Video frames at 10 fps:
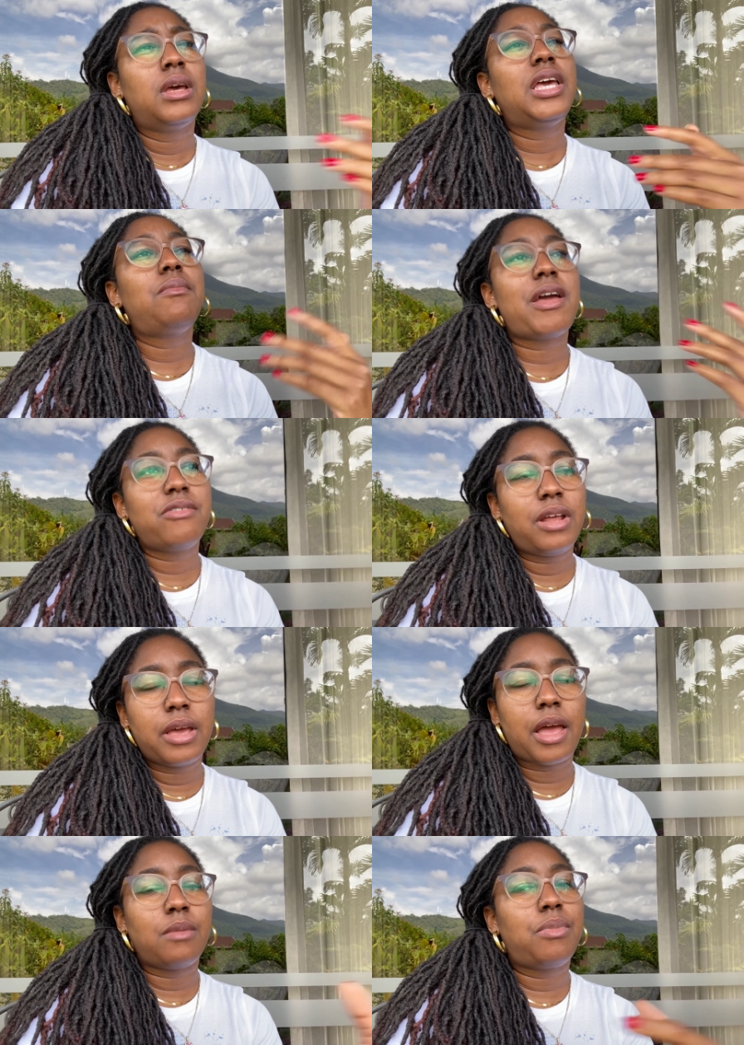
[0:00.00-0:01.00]
He might run
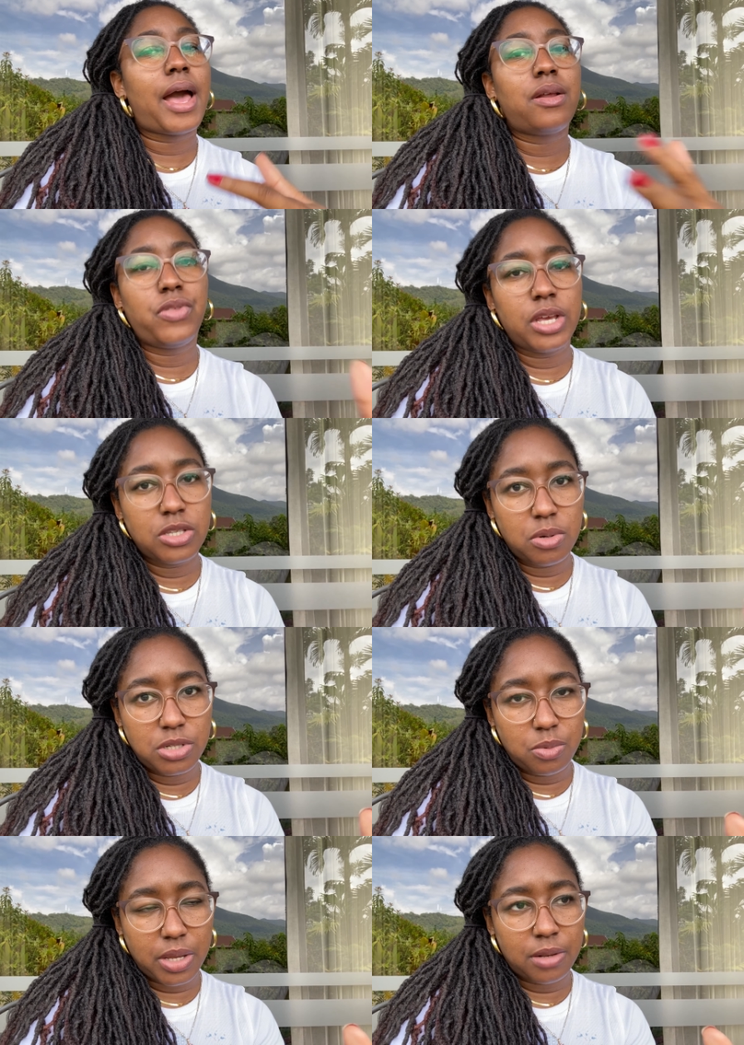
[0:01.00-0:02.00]
again, but I don't think he's going
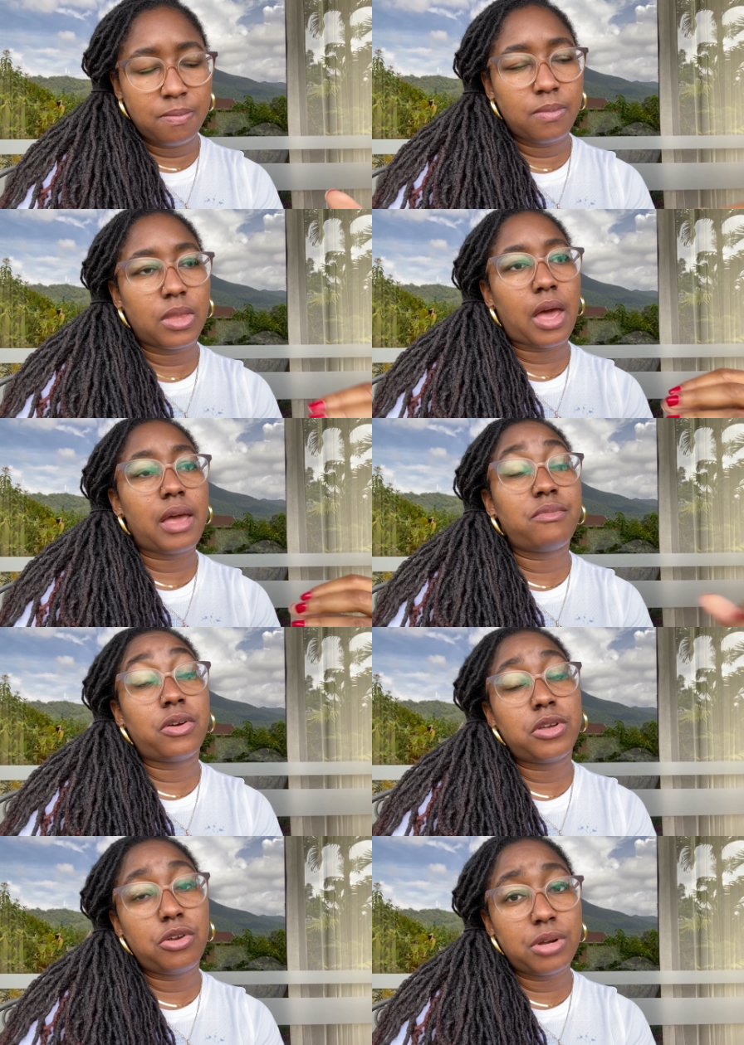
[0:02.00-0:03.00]
to win. I am
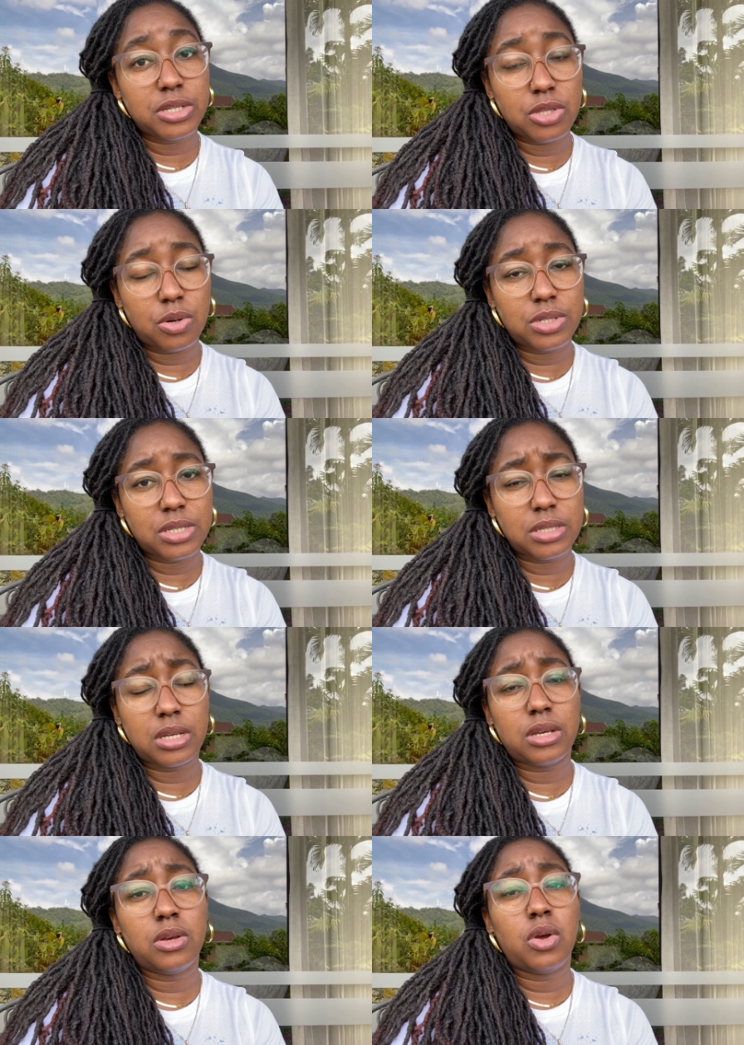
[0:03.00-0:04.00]
very curious, though, to
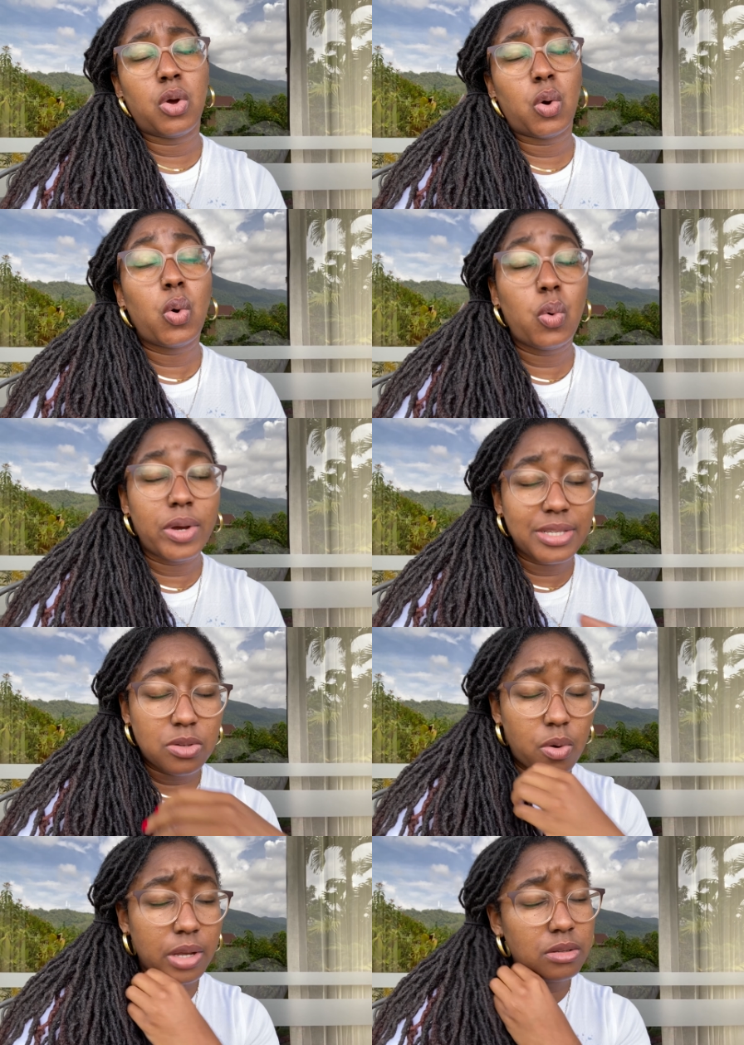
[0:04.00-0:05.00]
see who is
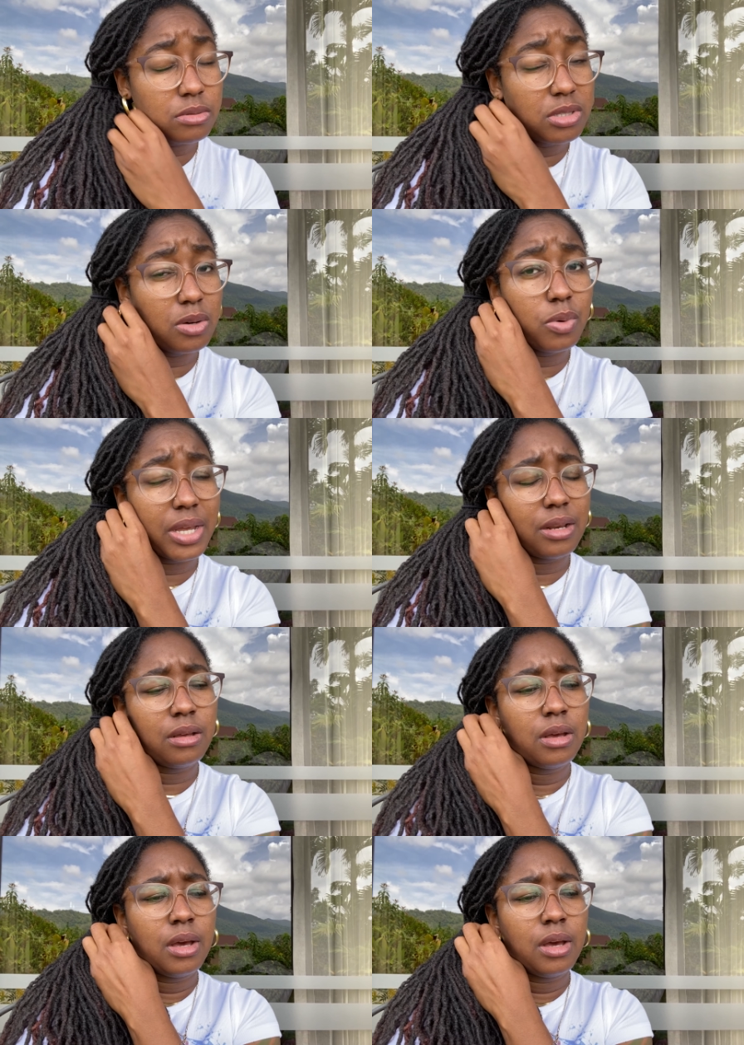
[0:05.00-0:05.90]
going to win.